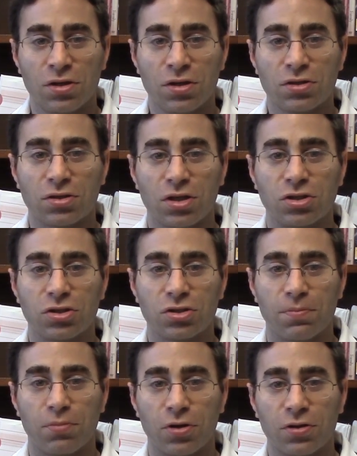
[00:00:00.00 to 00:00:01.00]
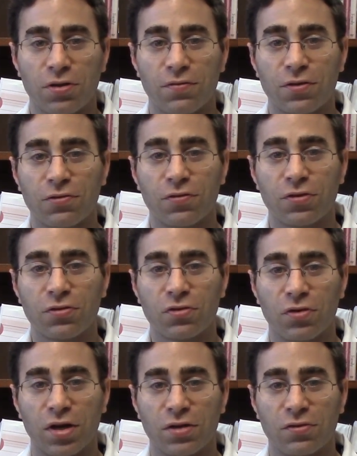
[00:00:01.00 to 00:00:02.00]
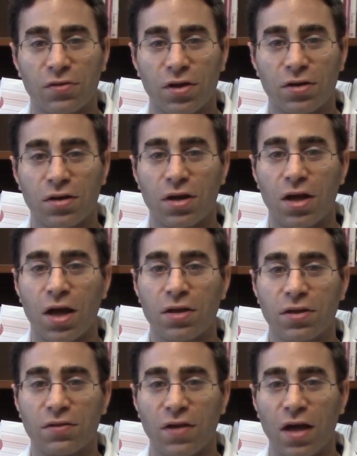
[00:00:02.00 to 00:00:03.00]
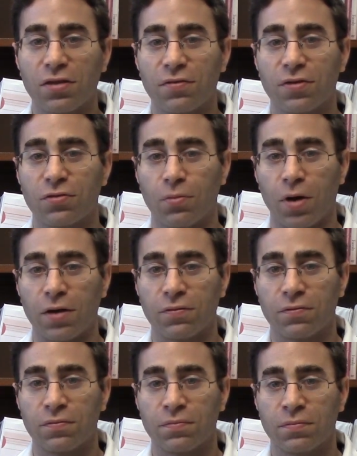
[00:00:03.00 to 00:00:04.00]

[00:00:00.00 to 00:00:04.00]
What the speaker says: such as the birth of his first grandson and the death of his wife.